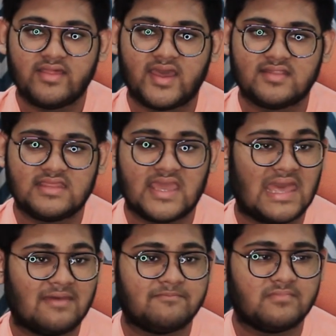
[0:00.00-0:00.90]
they
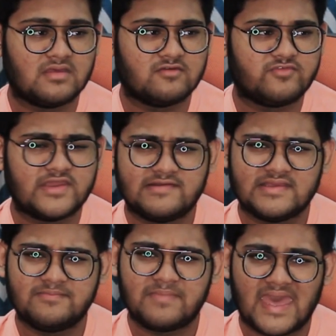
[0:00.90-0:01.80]
have
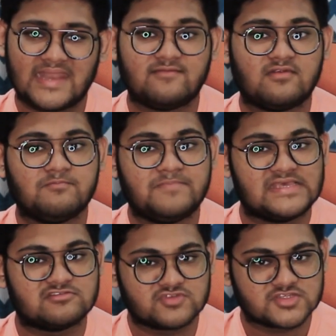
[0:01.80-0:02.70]
very bad
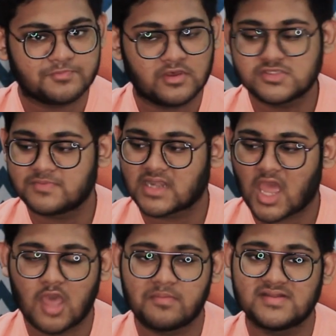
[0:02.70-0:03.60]
bass response, but
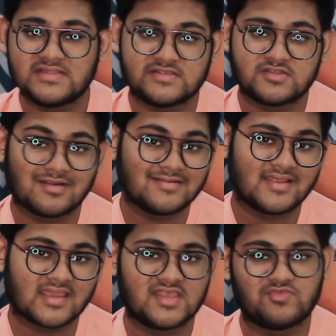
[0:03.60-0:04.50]
however this is
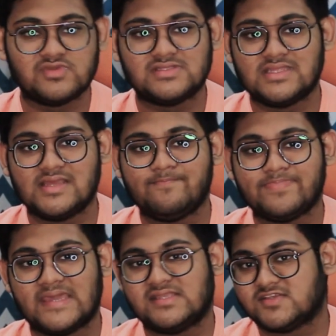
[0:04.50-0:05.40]
not the case with the
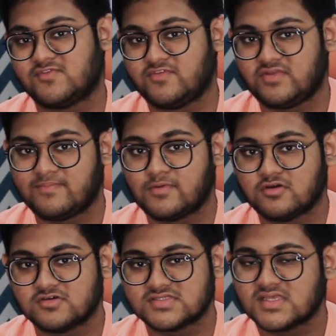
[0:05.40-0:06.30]
HS50
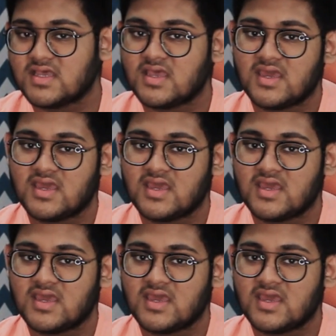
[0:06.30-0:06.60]
Pros.